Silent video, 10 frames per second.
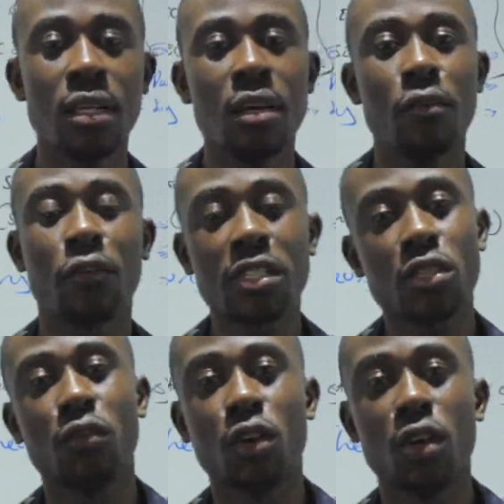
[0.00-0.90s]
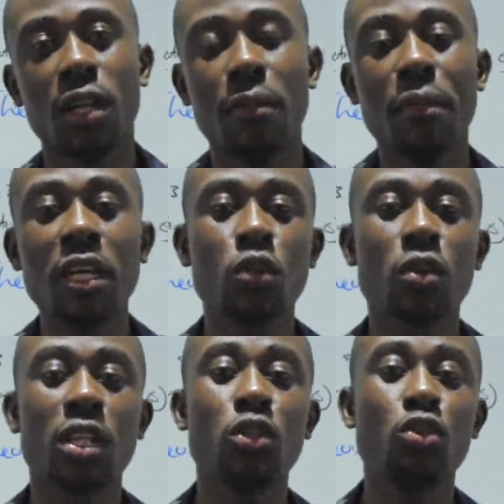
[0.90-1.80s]
first of all, make sure
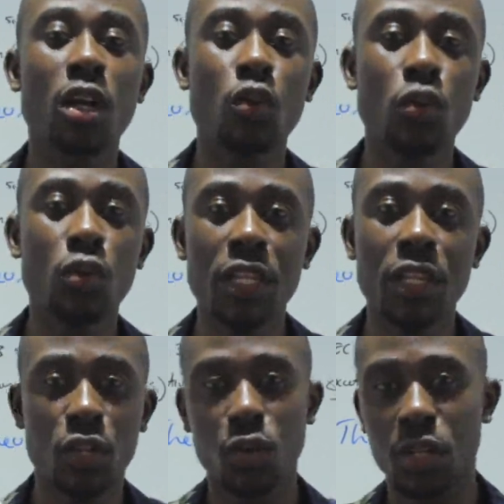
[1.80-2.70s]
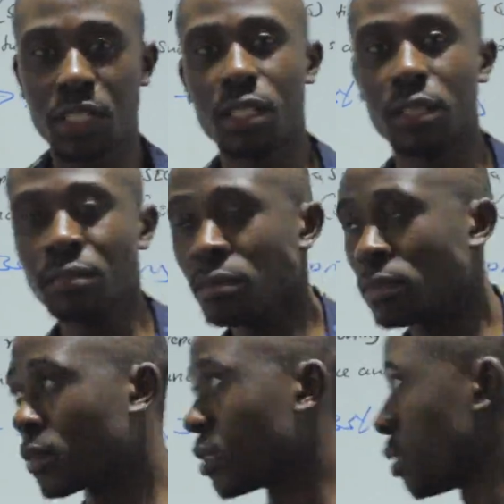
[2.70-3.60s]
that you are good in theories.
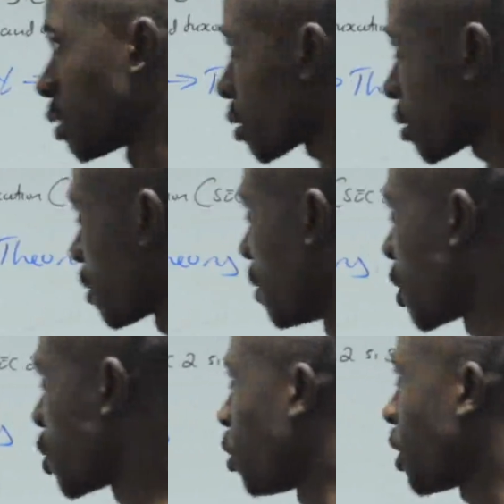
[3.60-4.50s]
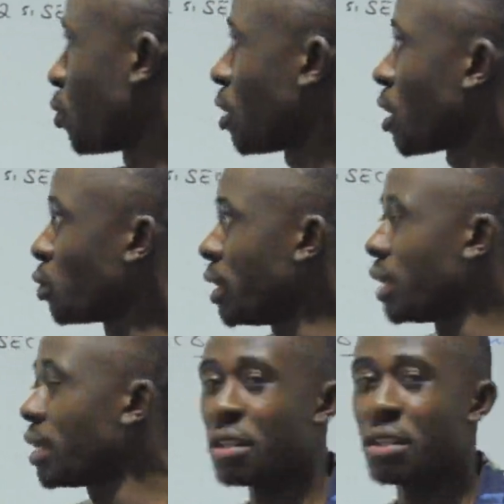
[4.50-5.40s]
And
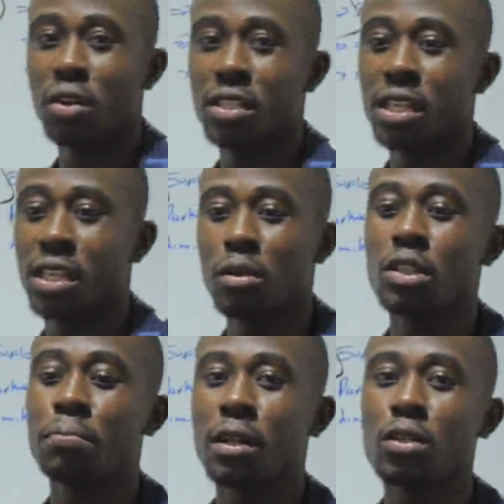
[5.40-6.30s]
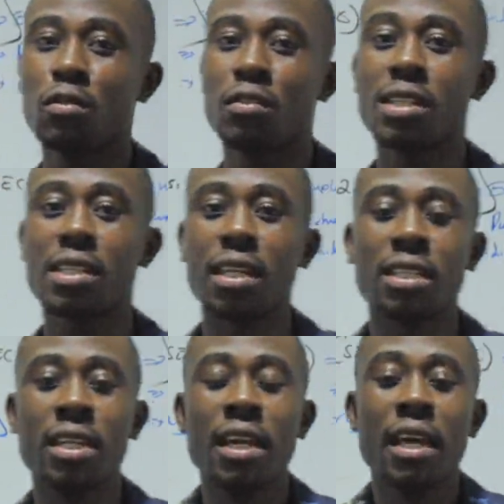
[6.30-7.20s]
the beauty part of it is that
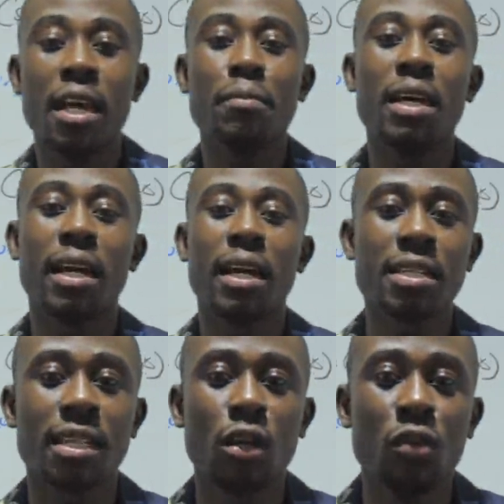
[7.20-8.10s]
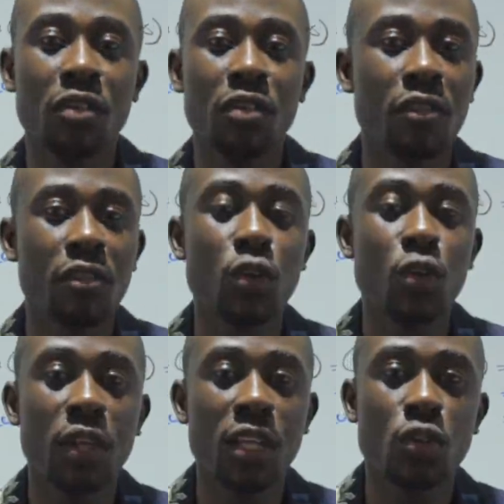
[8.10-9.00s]
MDarasa, we've given you all
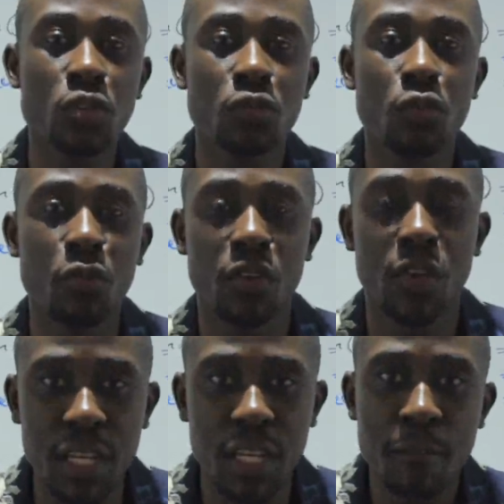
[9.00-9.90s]
these notes for free.